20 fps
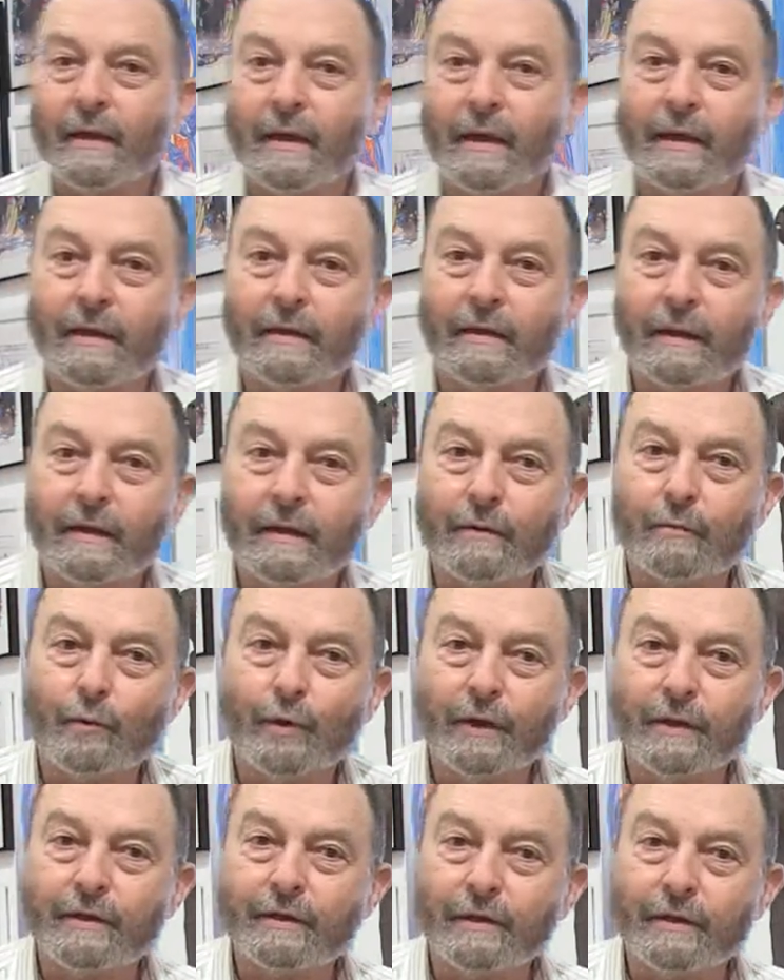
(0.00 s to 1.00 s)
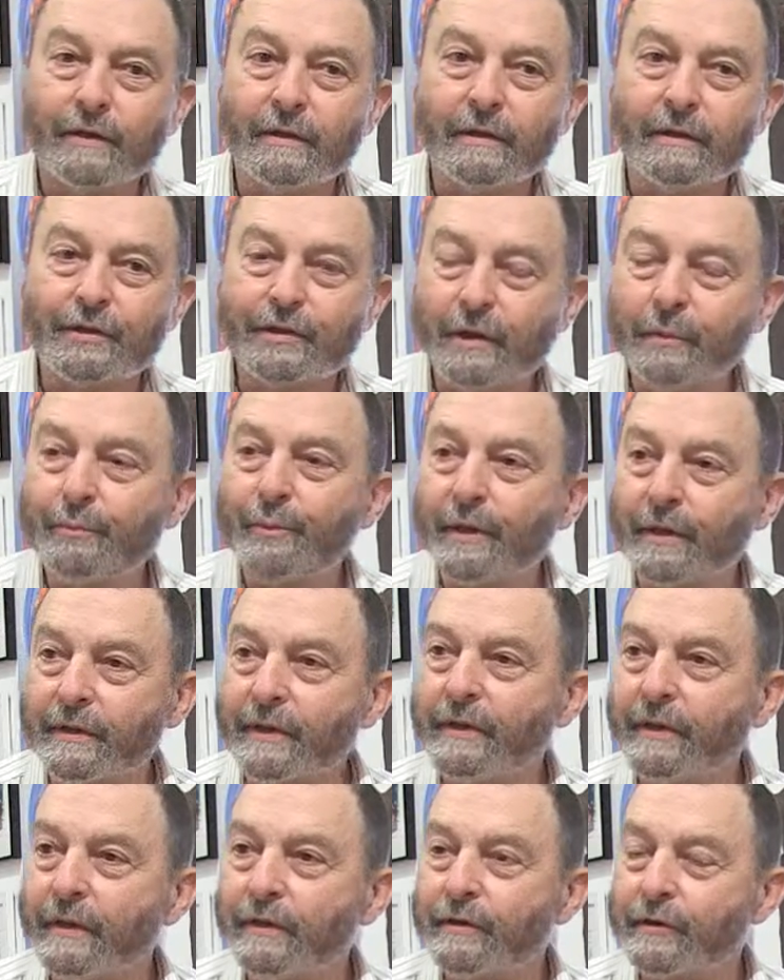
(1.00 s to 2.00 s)
And I worked in the
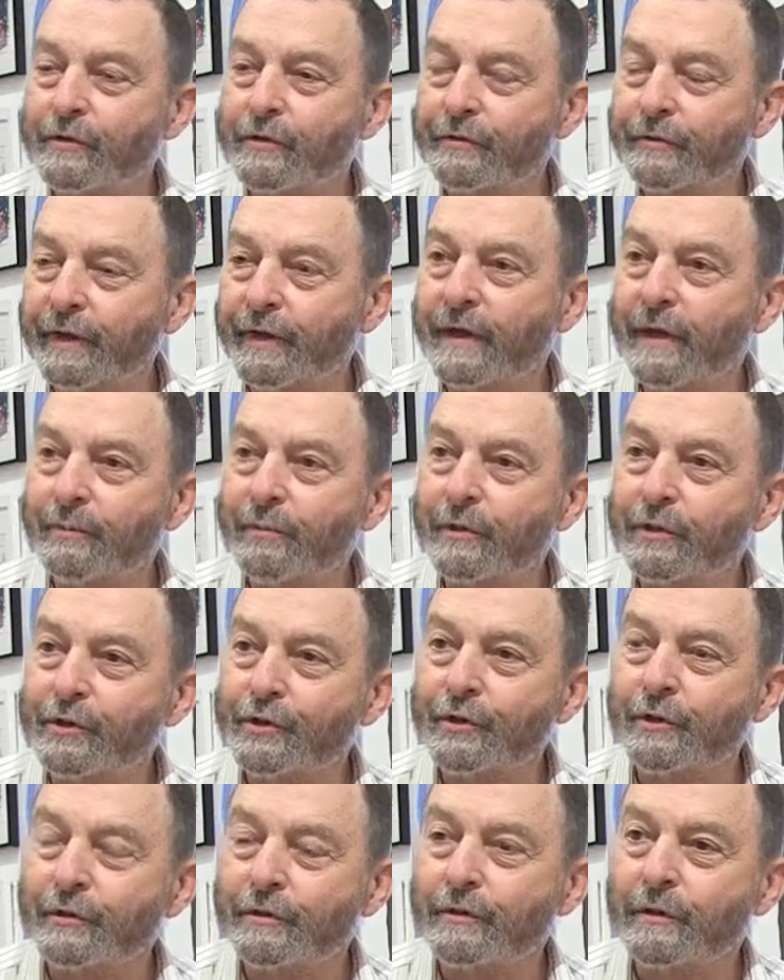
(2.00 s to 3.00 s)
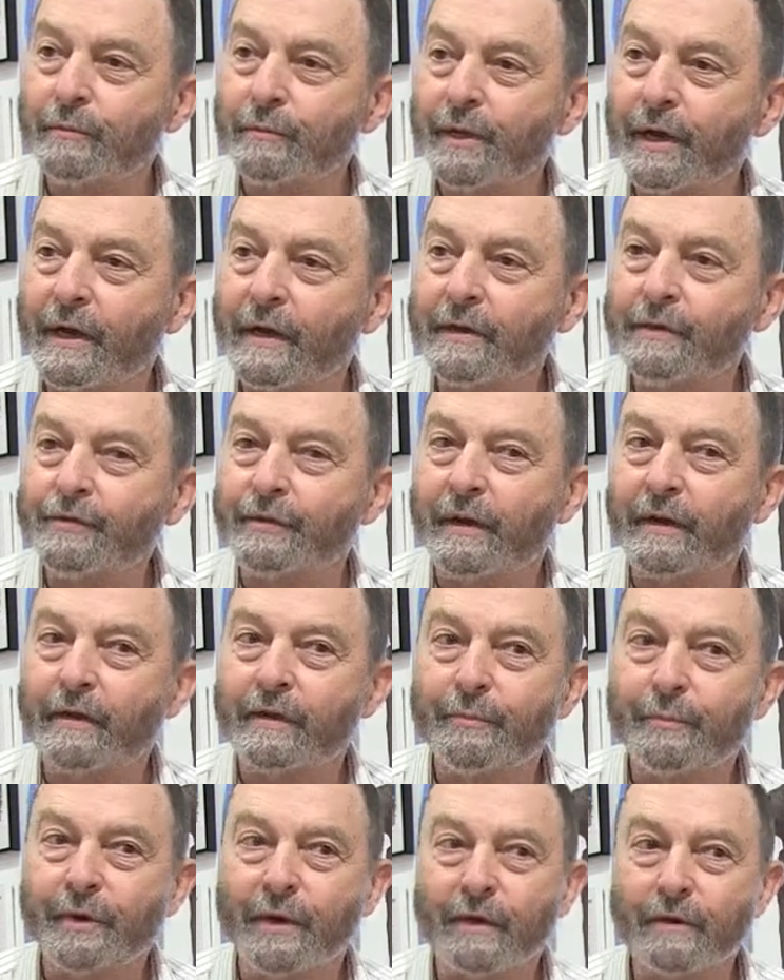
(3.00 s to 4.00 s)
shipbuilding industry, a couple of short-term
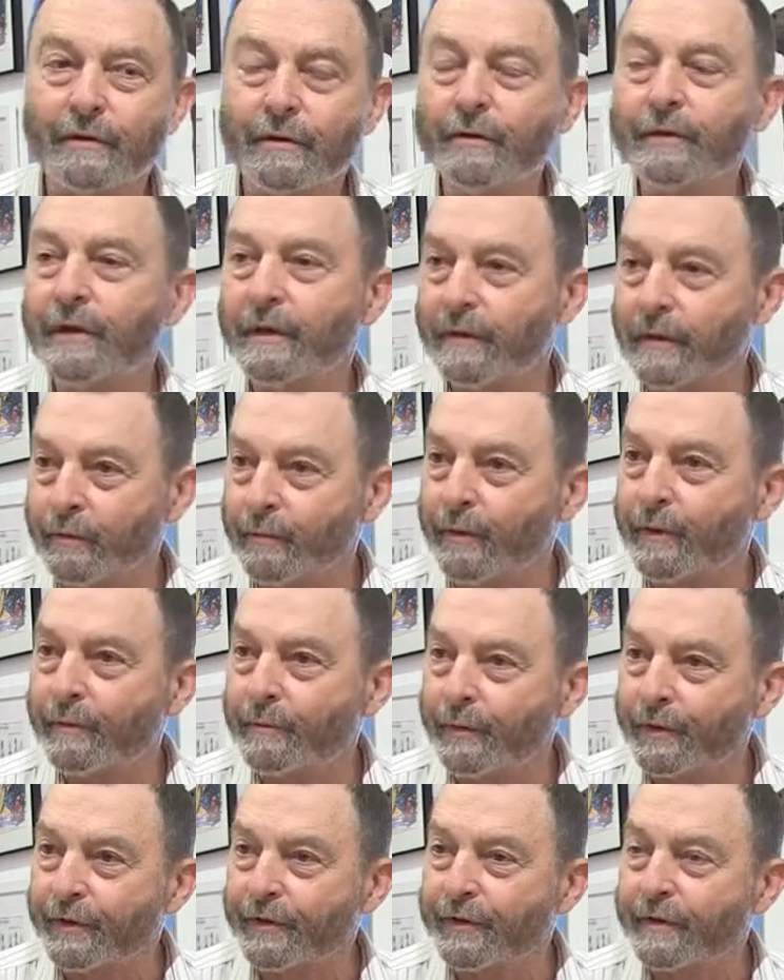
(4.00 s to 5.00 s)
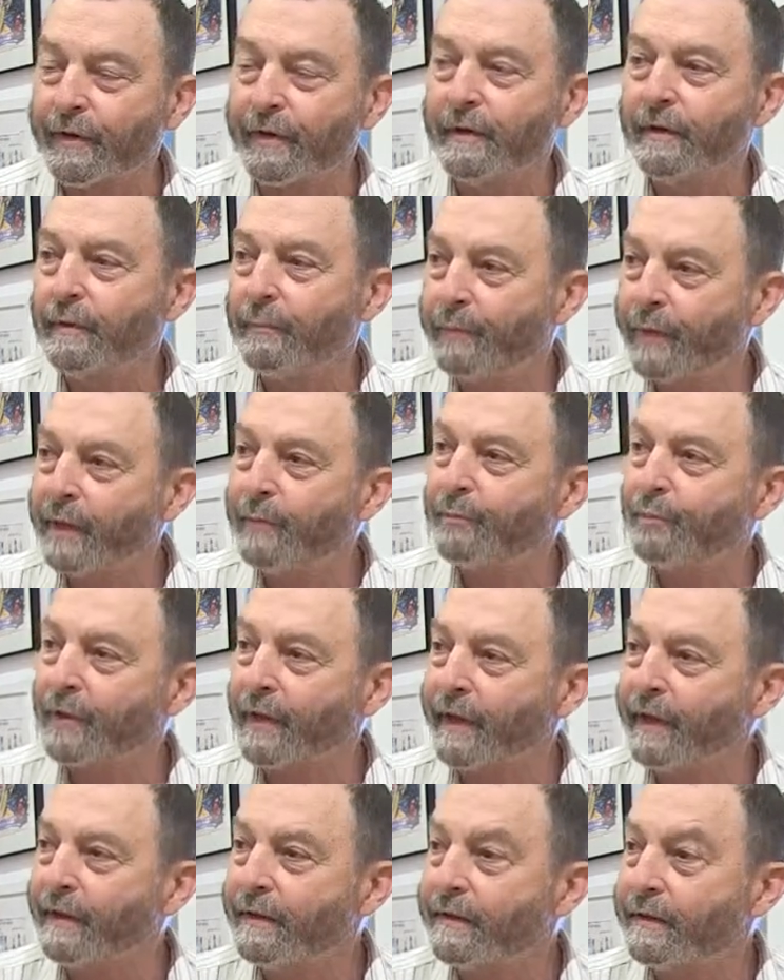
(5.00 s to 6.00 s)
contracts, but I learned how to work with steel, big
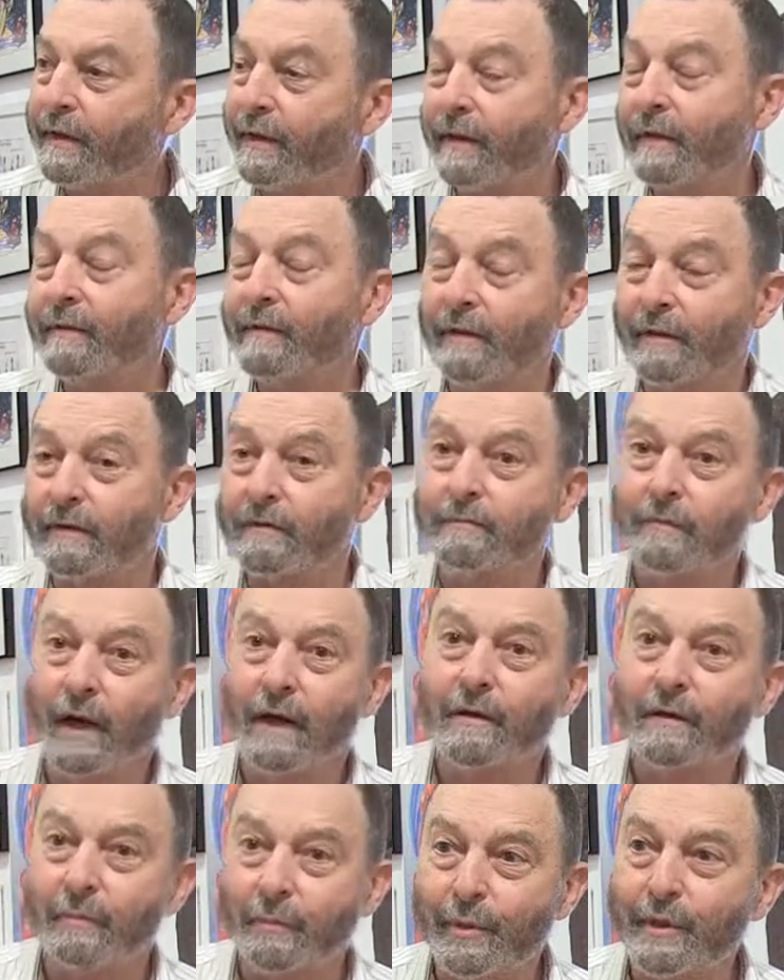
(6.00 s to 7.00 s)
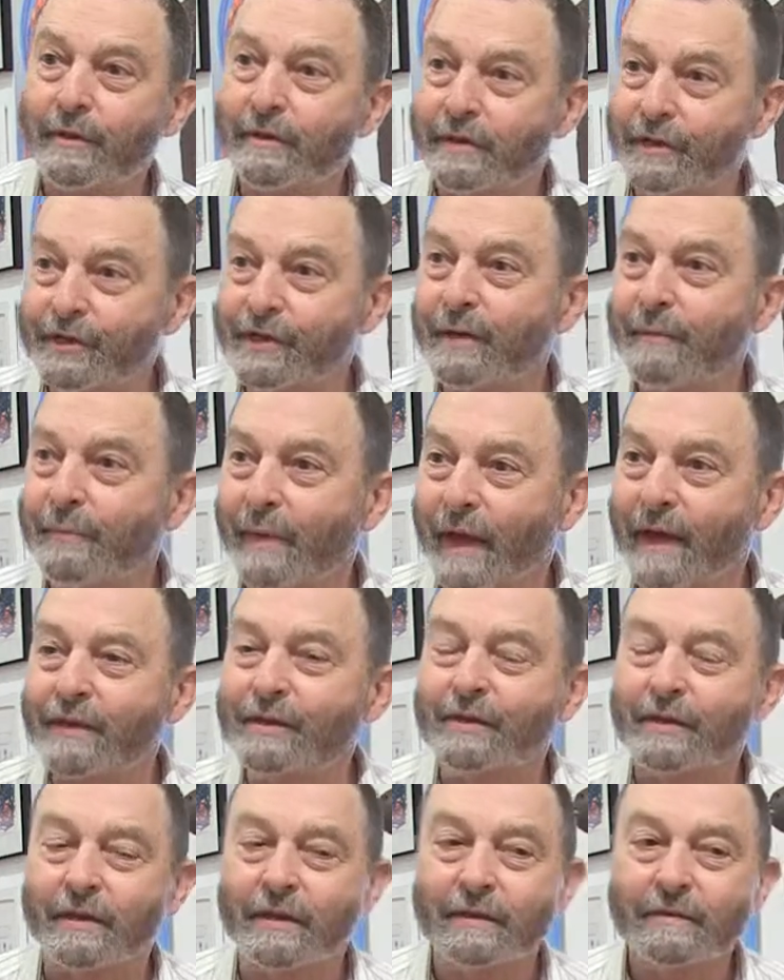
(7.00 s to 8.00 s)
plates, and how to build a ship
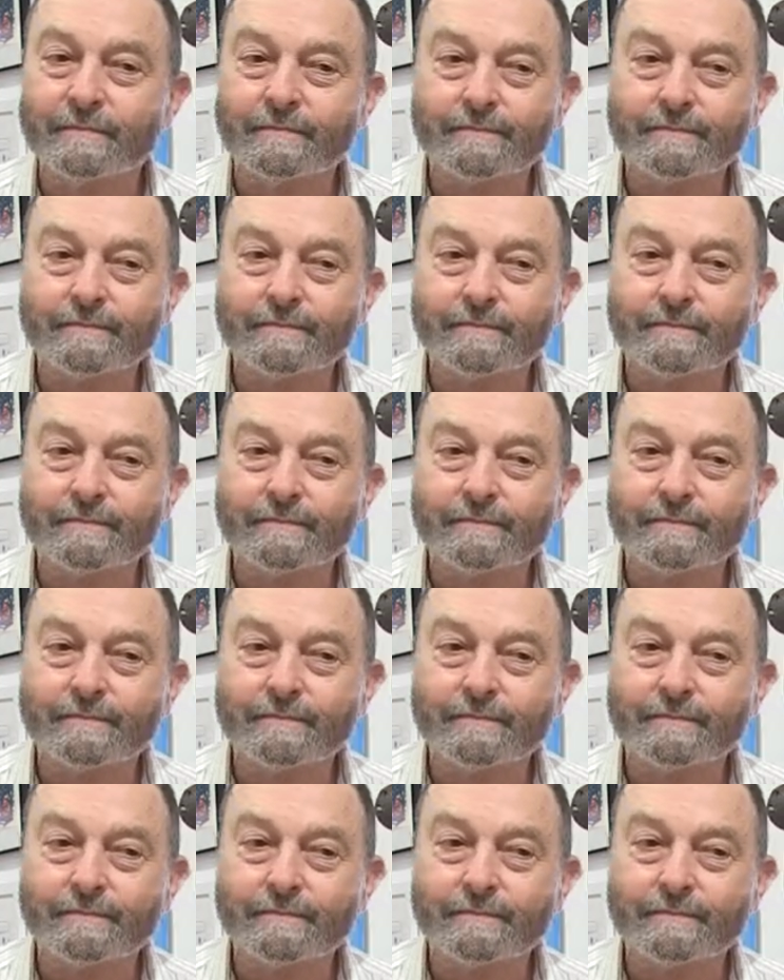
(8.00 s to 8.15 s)
actually.